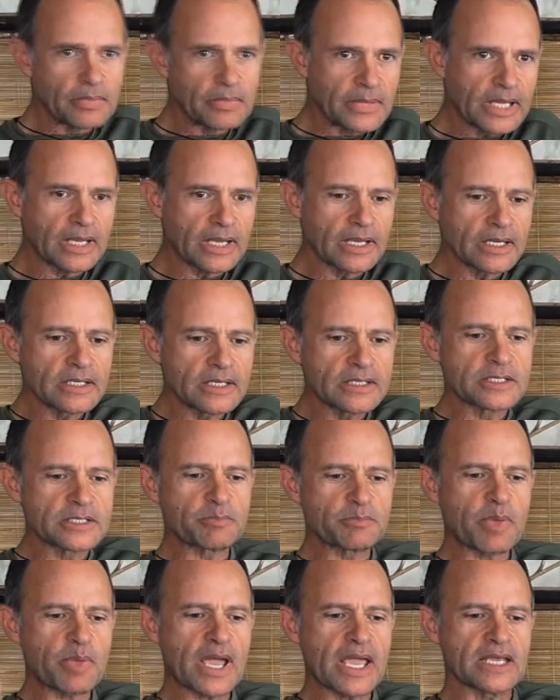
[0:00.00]
in
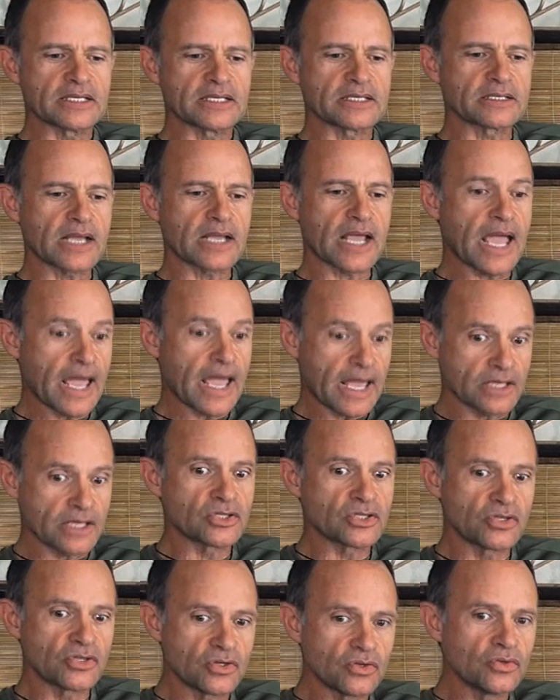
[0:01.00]
space
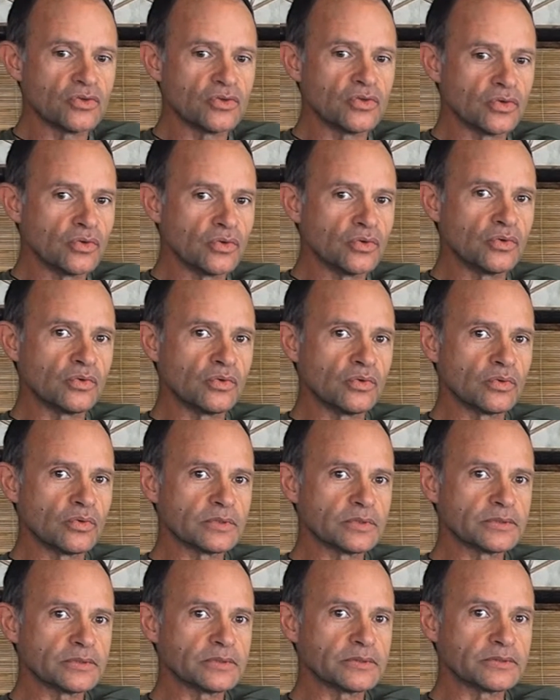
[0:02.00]
as you do
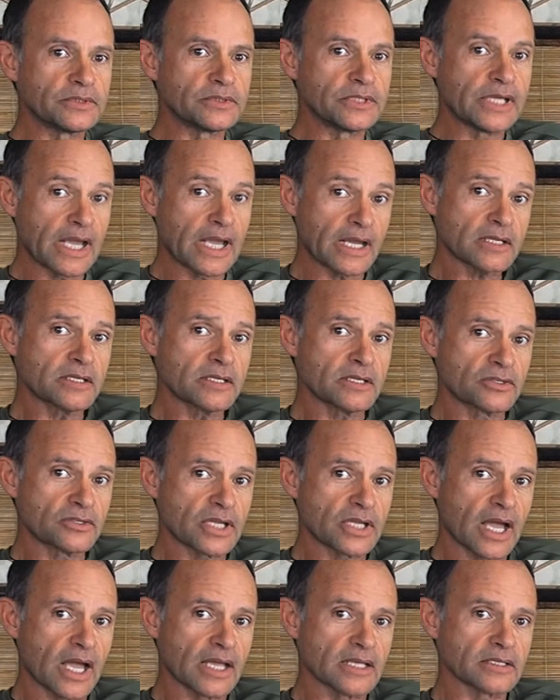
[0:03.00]
the
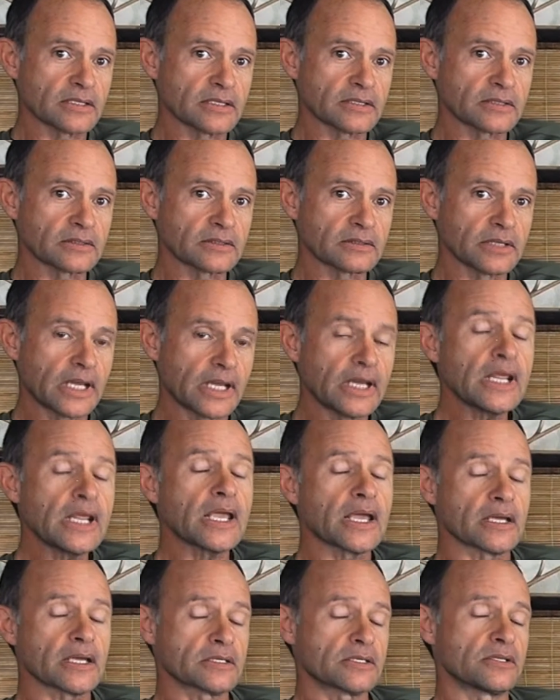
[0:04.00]
exercises, any
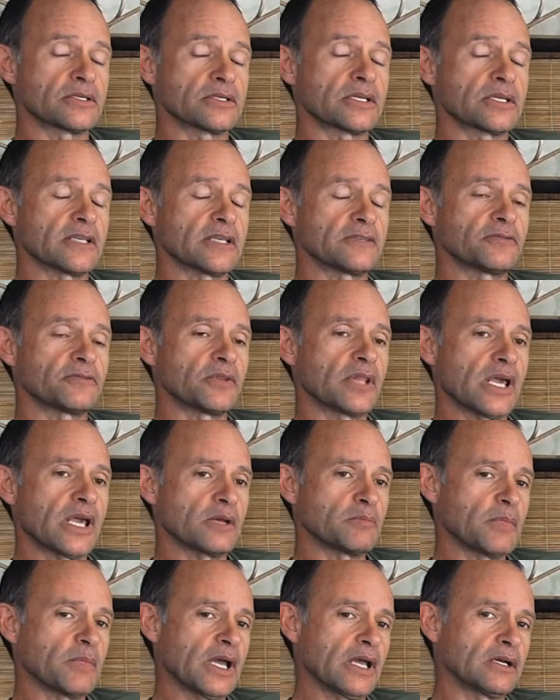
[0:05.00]
exercise for
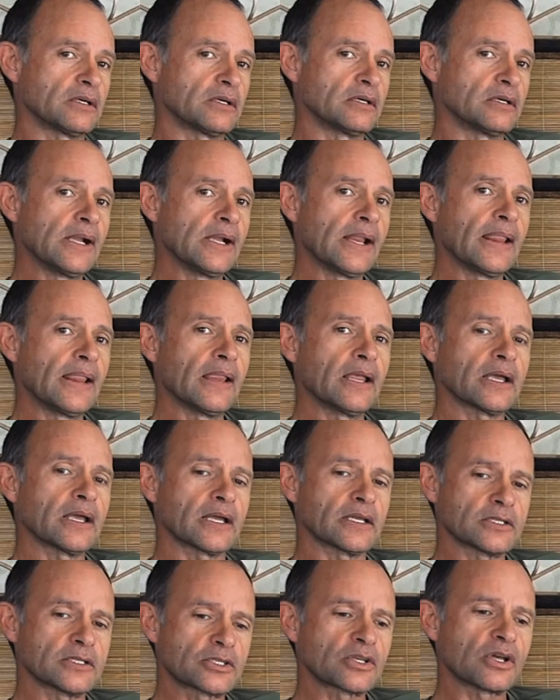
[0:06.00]
that matter.
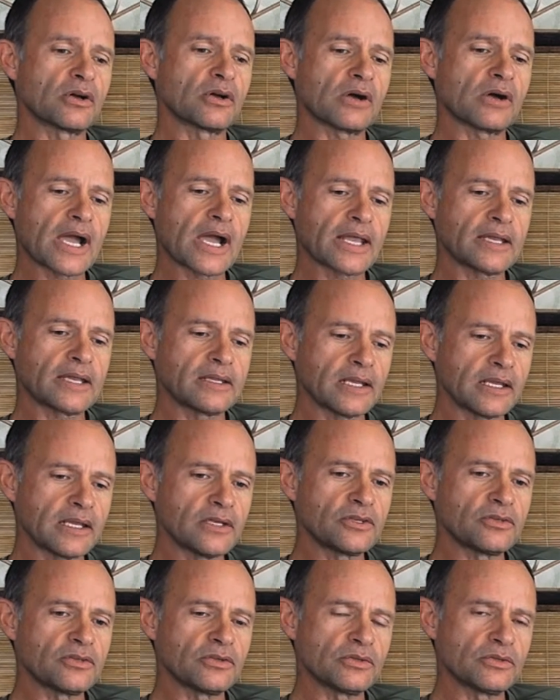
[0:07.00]
And so I
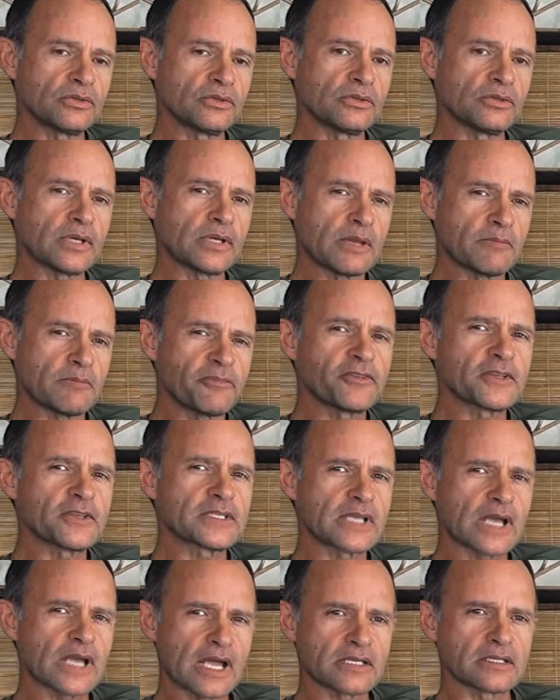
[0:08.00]
tend to
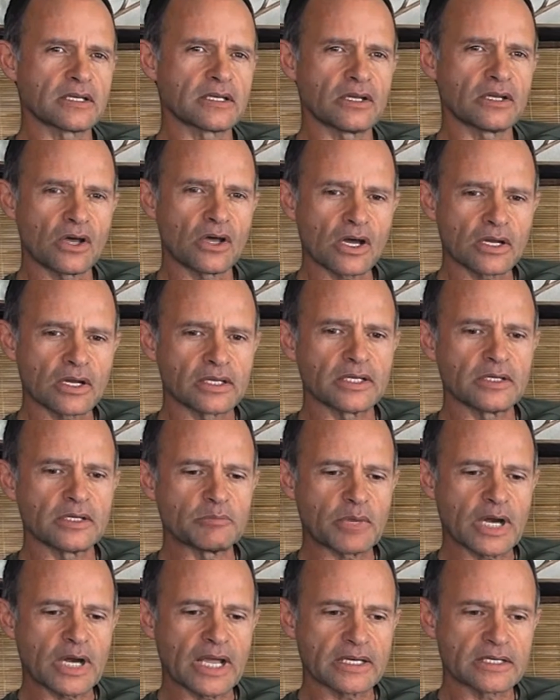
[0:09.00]
emphasize a lot
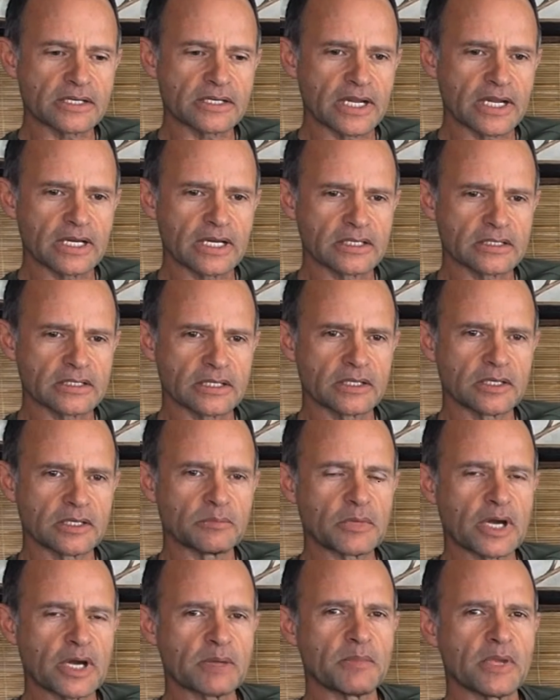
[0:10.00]
in my trainings and
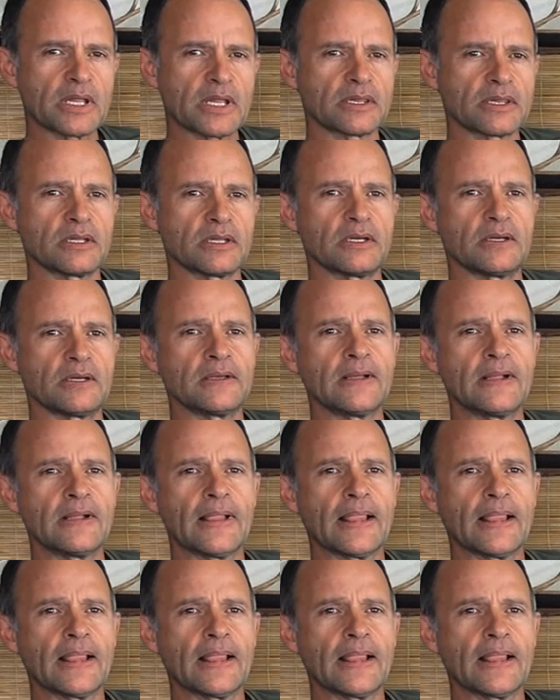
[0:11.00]
in my method,